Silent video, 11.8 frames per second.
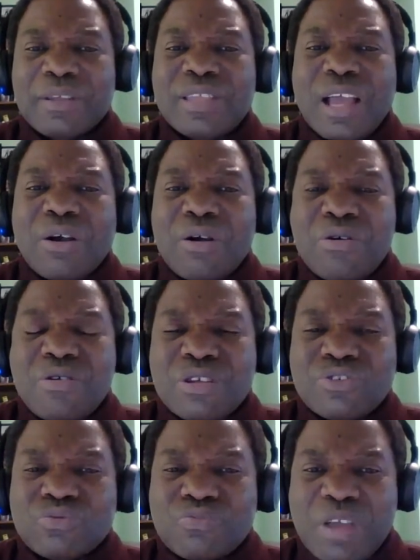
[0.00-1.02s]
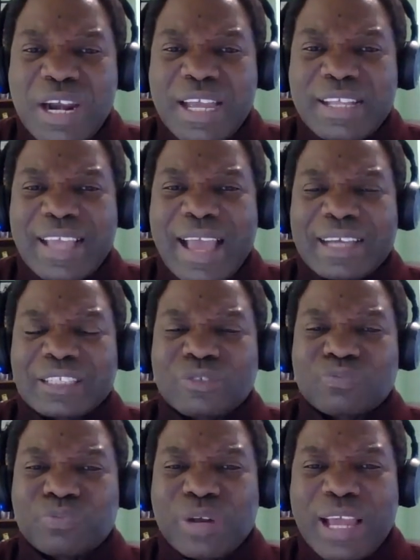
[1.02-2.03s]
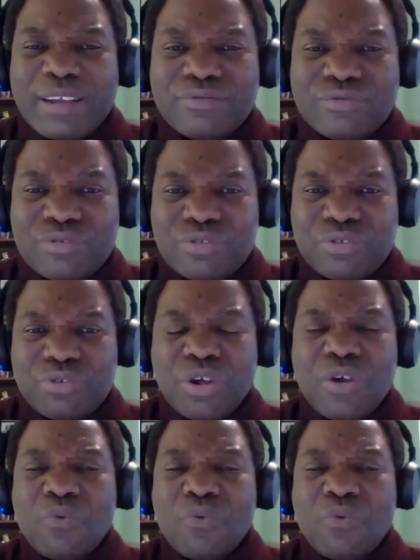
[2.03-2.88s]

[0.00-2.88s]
The Holy Spirit explained to you.